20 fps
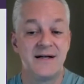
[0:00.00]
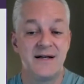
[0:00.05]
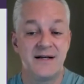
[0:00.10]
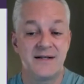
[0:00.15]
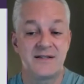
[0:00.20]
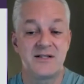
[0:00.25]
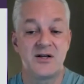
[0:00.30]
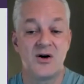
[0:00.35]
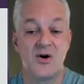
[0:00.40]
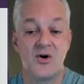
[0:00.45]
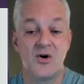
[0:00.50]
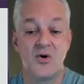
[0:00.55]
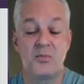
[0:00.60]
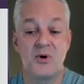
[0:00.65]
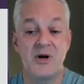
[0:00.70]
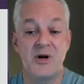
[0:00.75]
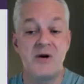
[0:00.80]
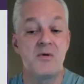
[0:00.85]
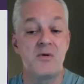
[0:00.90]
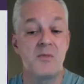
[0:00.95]
So
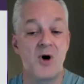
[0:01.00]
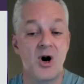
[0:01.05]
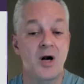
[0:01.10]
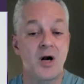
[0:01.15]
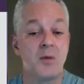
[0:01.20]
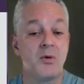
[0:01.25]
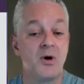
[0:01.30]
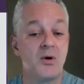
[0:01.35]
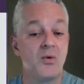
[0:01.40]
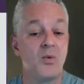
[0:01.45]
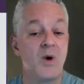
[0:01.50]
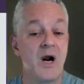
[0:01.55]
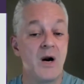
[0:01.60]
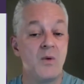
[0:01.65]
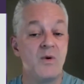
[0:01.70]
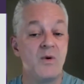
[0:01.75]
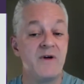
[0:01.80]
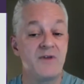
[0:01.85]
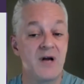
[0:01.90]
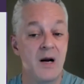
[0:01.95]
pretty remarkable where
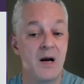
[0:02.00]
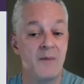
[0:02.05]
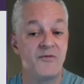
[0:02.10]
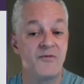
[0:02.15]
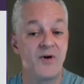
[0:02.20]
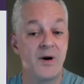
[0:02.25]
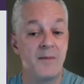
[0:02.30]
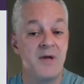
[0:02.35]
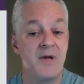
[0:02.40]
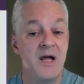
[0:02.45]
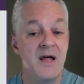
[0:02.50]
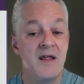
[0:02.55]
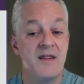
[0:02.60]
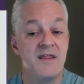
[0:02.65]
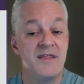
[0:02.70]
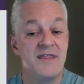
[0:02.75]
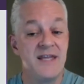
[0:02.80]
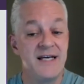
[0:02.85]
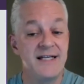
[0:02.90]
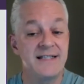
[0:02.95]
we've come from.
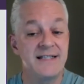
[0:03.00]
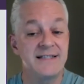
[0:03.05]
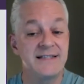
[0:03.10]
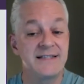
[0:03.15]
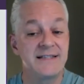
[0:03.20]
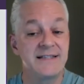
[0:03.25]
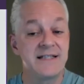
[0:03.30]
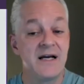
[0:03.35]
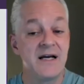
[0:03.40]
This,